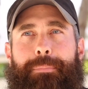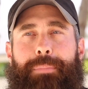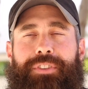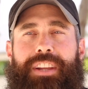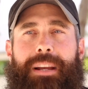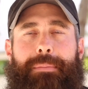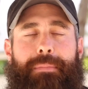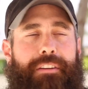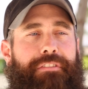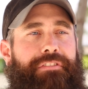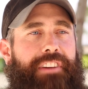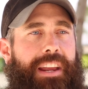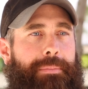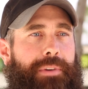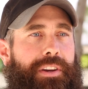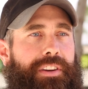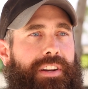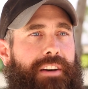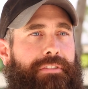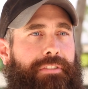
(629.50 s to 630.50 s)
protect my
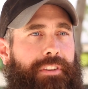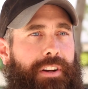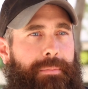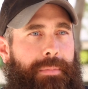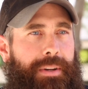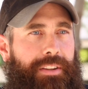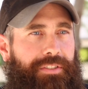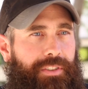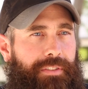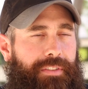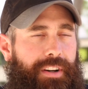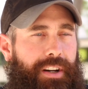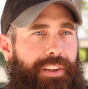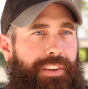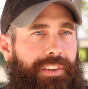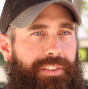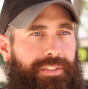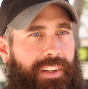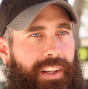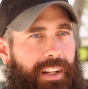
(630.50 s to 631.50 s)
family enough in the midst of
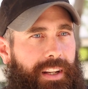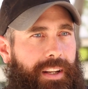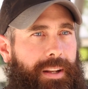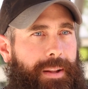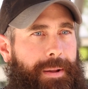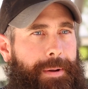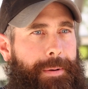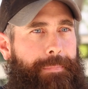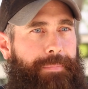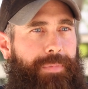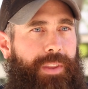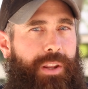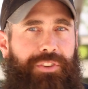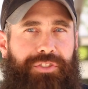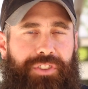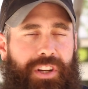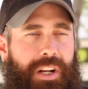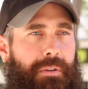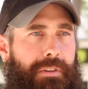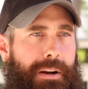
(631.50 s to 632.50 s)
all this sin. You know,
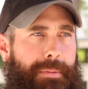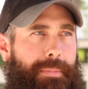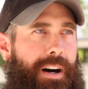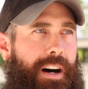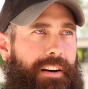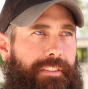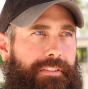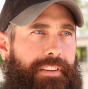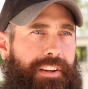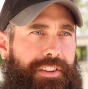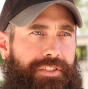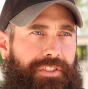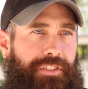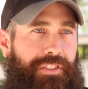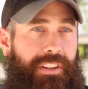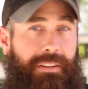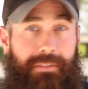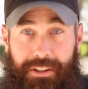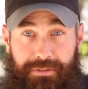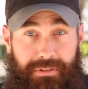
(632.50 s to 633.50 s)
it's gonna rub off
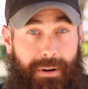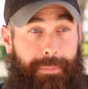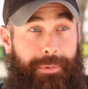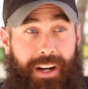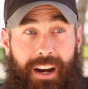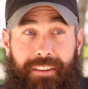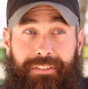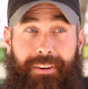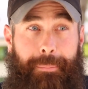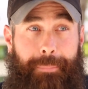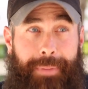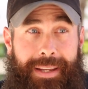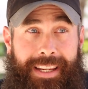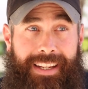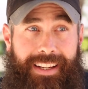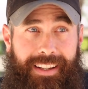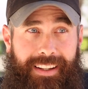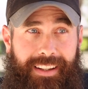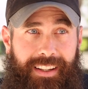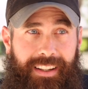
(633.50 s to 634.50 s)
eventually. It's rubbing off on
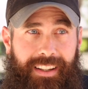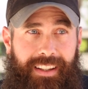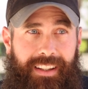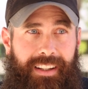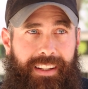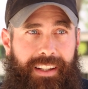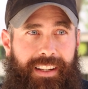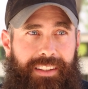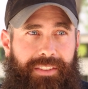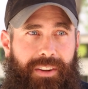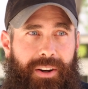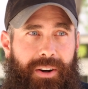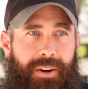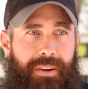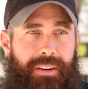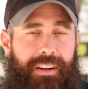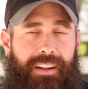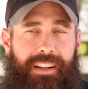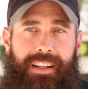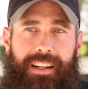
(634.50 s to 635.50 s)
me.
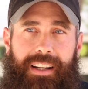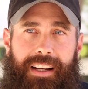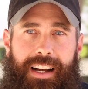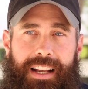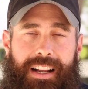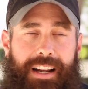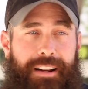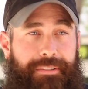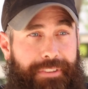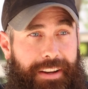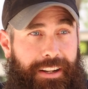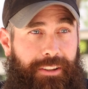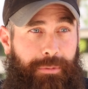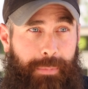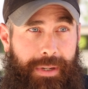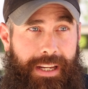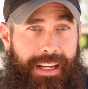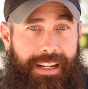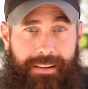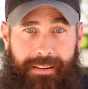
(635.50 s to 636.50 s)
So it affects
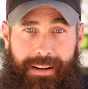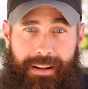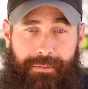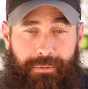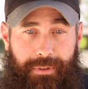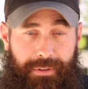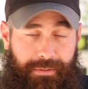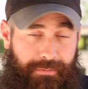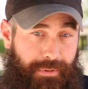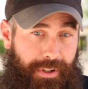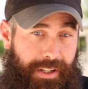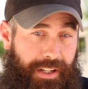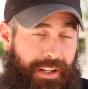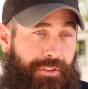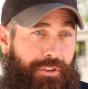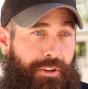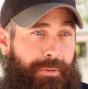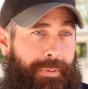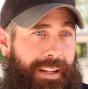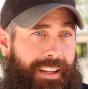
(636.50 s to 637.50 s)
me, and what can
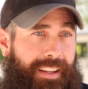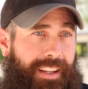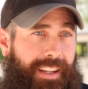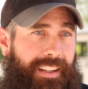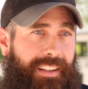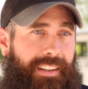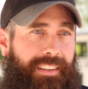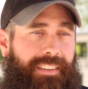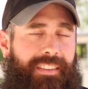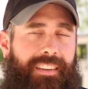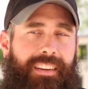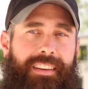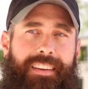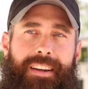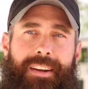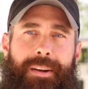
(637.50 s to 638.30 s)
I do to my kids?